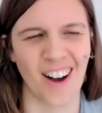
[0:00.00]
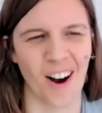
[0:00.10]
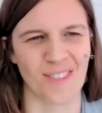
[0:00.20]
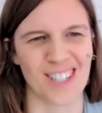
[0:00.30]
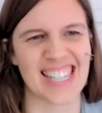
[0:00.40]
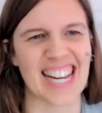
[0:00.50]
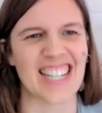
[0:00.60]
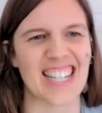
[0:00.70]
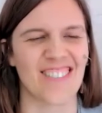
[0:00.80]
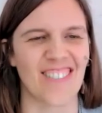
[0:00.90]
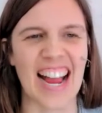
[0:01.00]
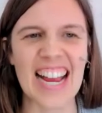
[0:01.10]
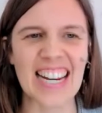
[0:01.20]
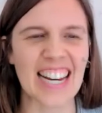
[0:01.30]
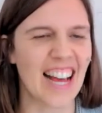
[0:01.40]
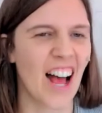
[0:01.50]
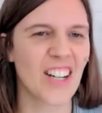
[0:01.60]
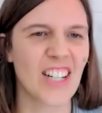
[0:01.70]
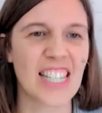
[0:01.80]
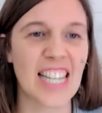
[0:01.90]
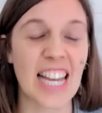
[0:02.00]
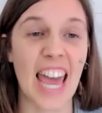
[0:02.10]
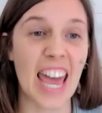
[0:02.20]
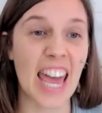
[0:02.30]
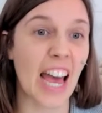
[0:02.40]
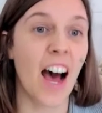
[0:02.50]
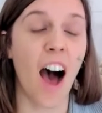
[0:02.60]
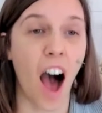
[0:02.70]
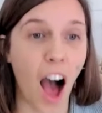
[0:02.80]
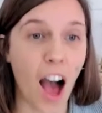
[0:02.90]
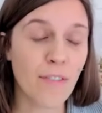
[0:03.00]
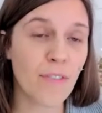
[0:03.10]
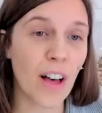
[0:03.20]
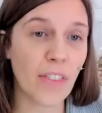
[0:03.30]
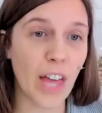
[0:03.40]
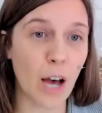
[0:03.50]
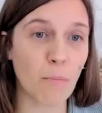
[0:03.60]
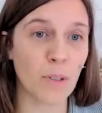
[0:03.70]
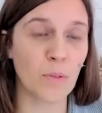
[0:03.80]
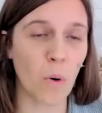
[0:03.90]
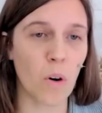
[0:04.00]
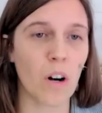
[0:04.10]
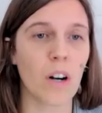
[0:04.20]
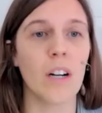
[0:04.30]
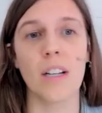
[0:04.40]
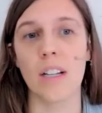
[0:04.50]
conversation right just saying hey i've felt that before